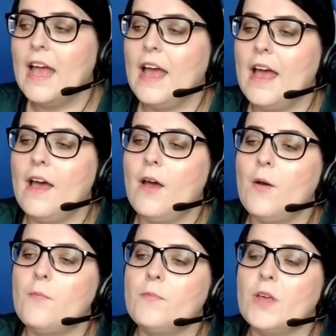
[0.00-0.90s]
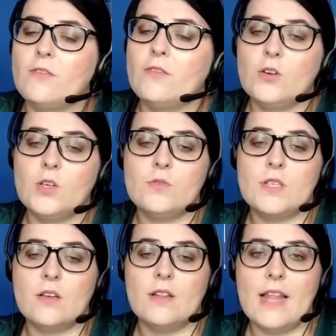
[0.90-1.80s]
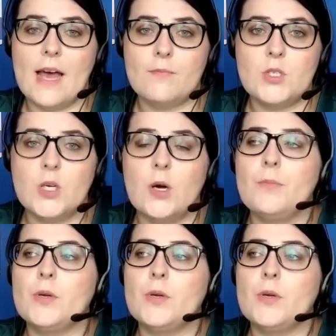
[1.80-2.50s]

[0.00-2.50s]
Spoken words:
If you're using your laptop,